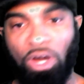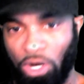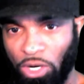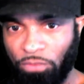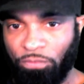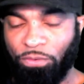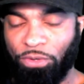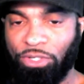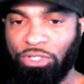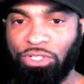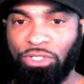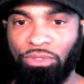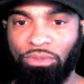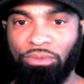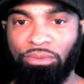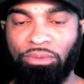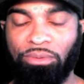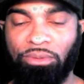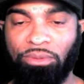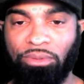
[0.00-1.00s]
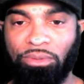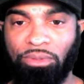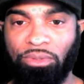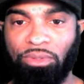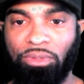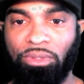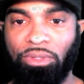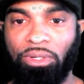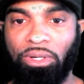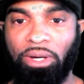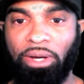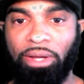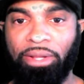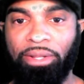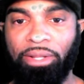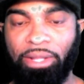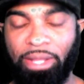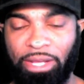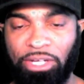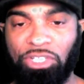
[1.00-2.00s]
offers you
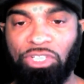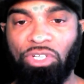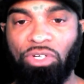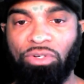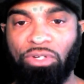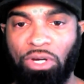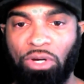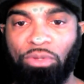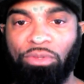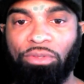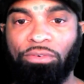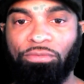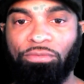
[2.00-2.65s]
unless you know the